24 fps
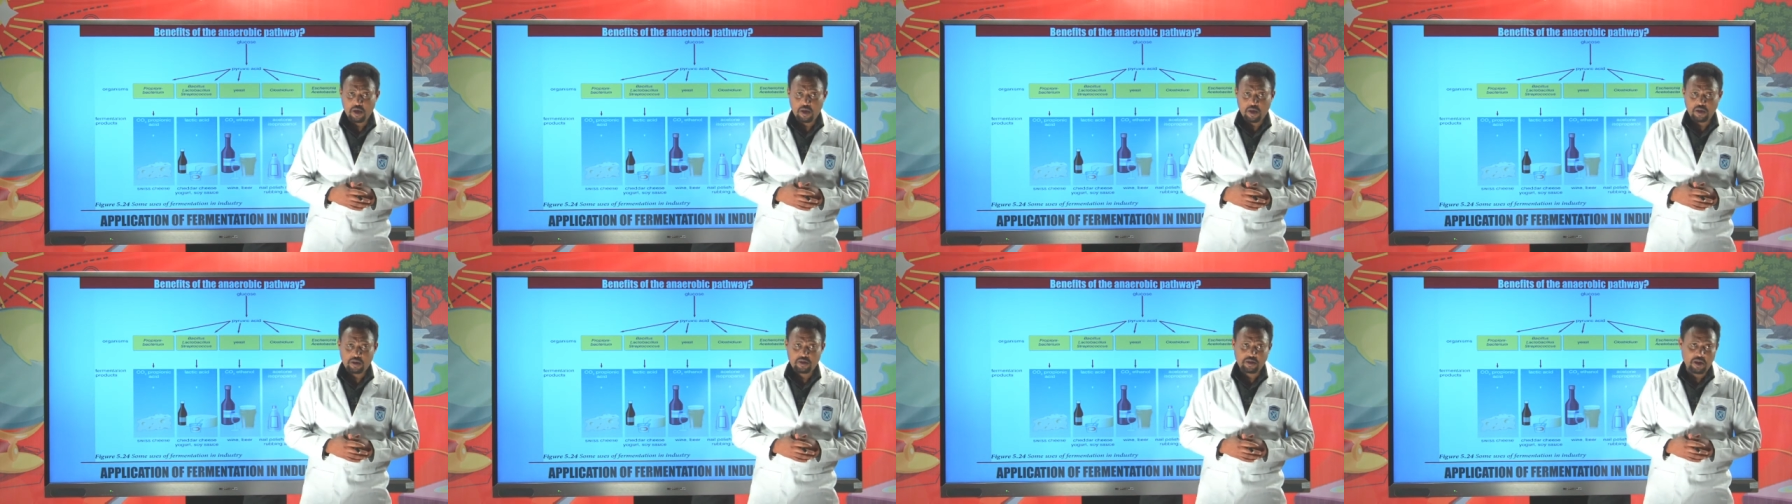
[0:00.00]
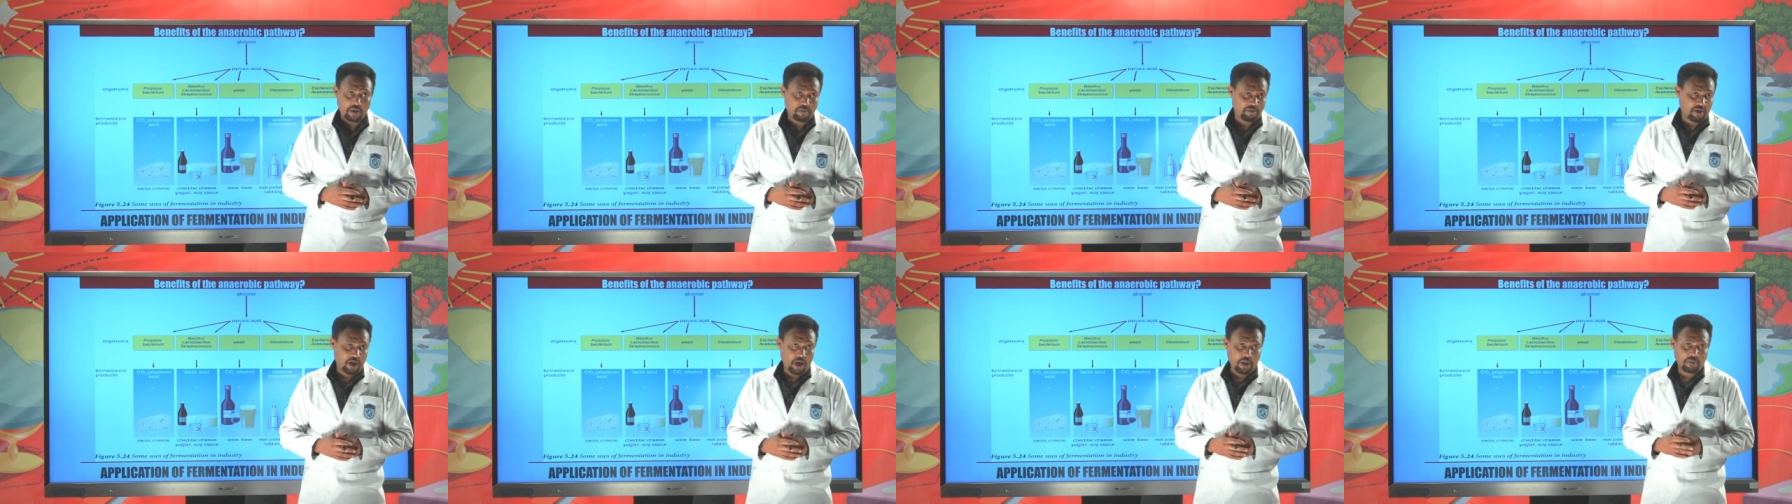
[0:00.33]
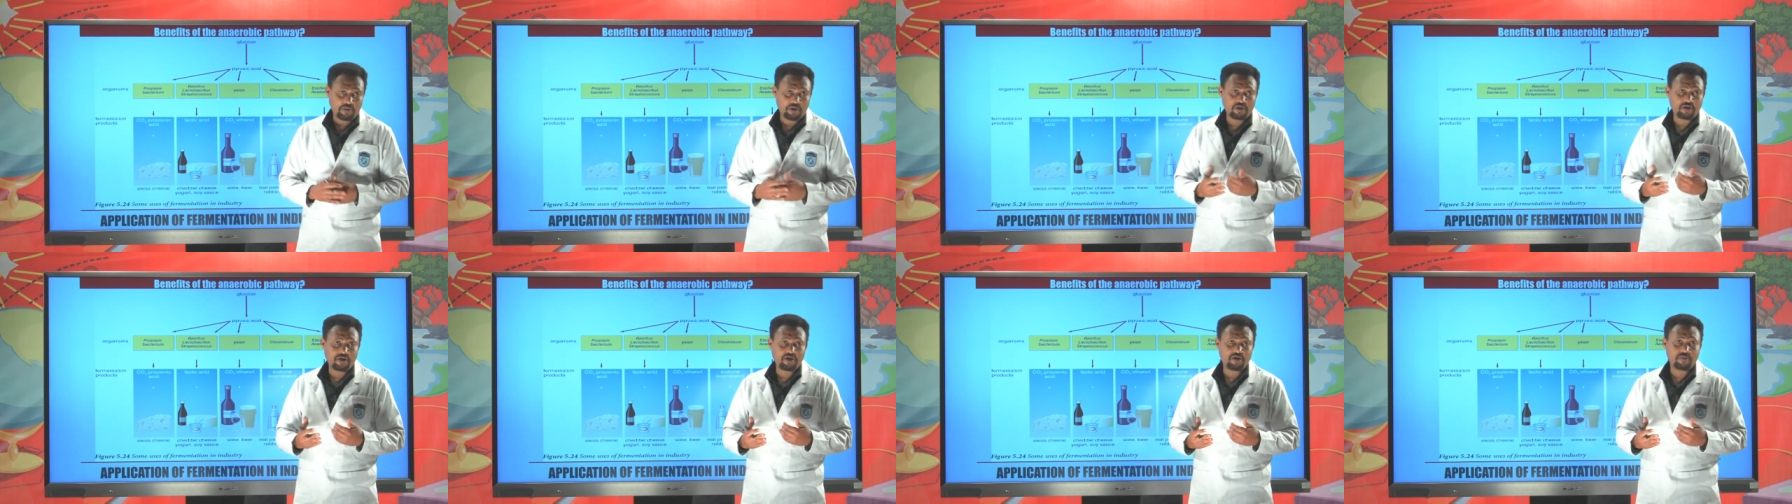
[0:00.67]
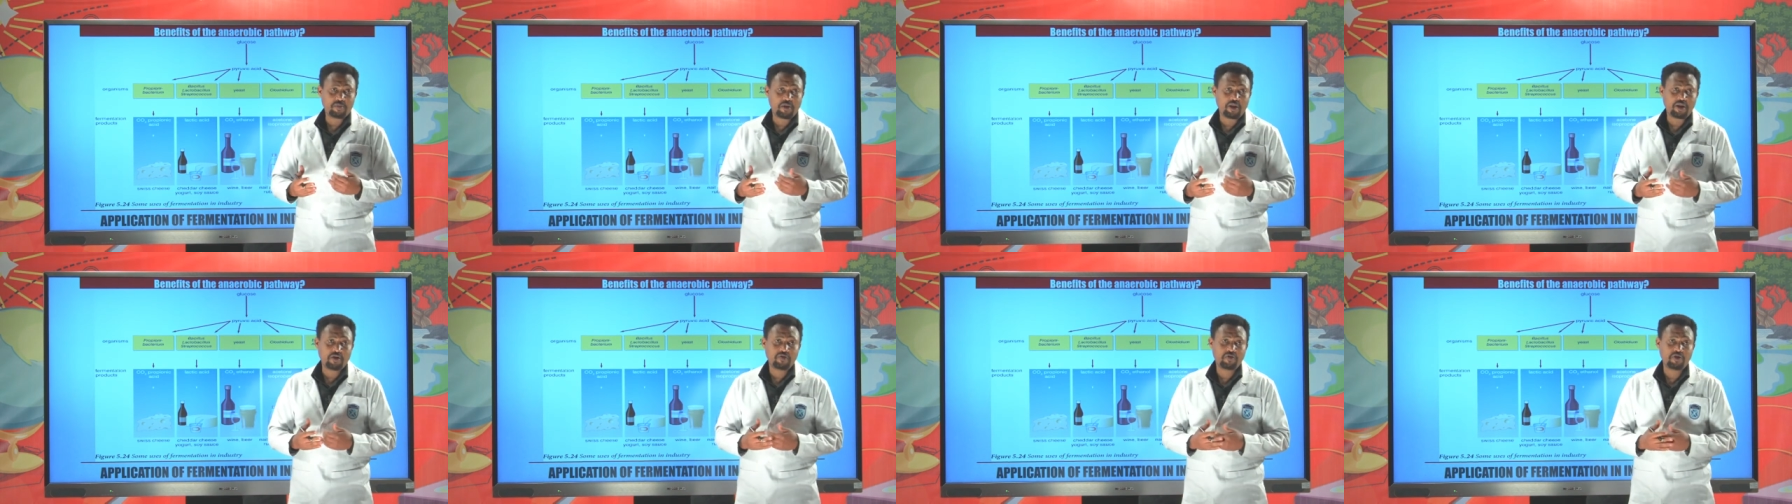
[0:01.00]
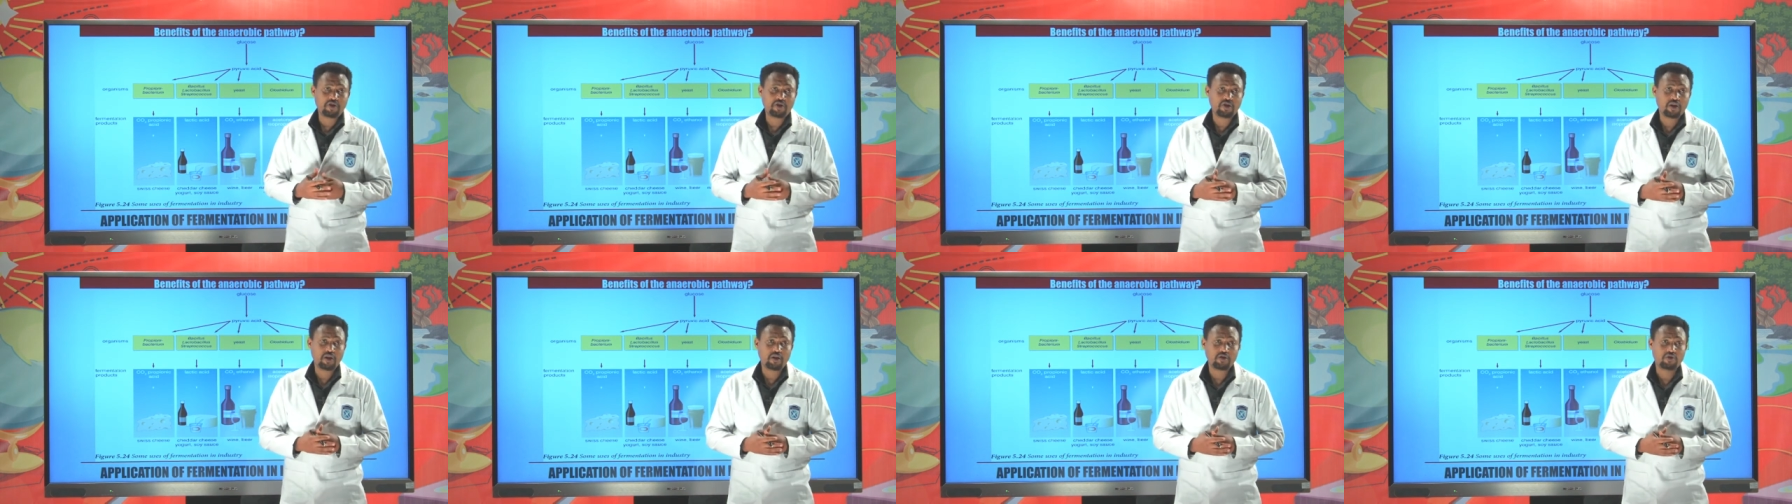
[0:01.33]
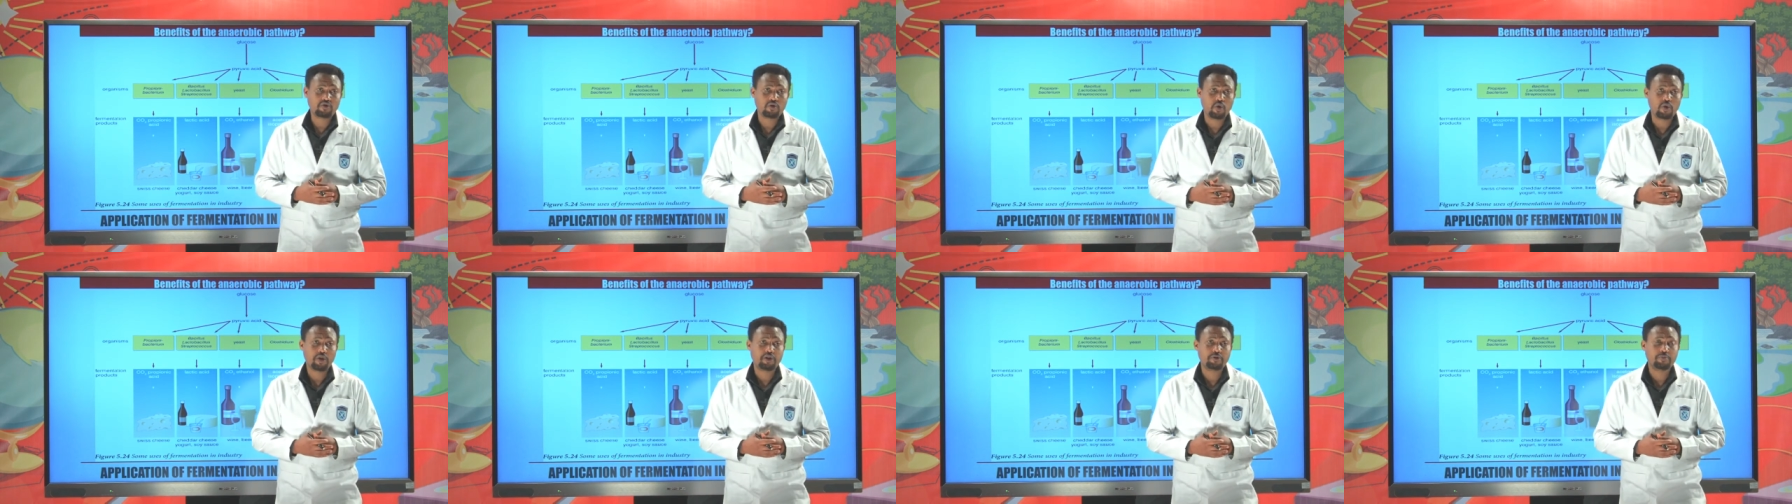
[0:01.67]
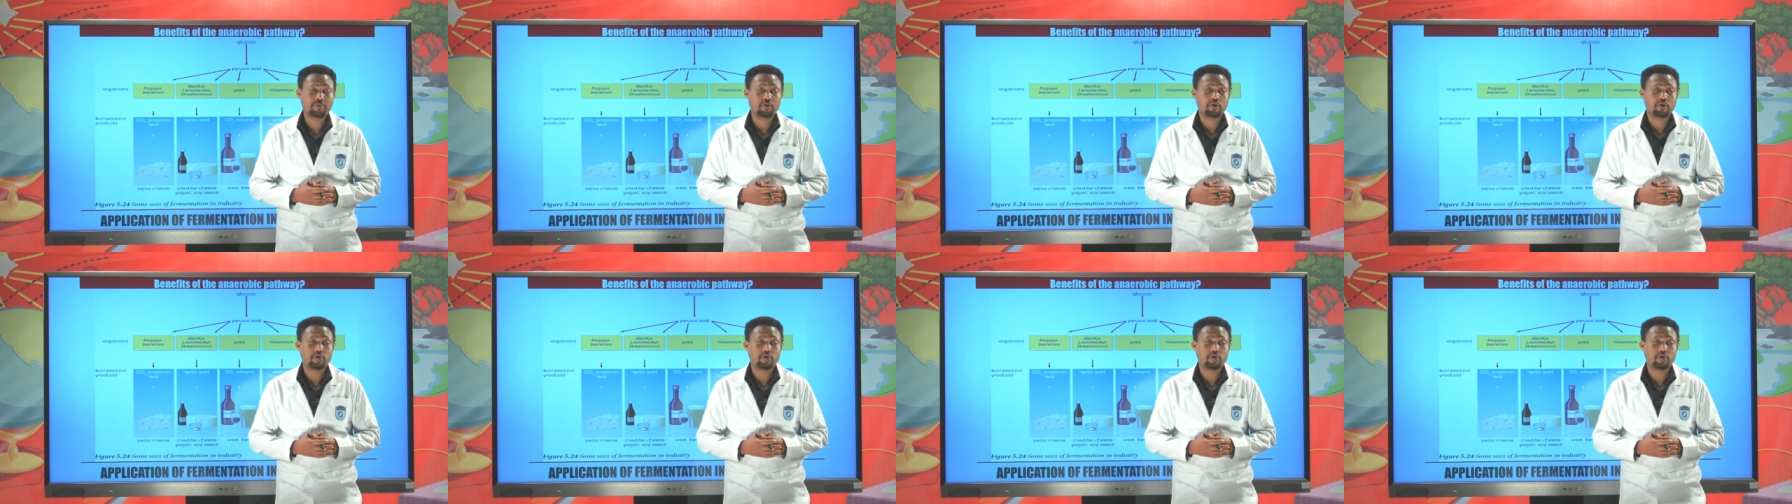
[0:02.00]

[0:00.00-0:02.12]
Sometimes it is beneficial, though it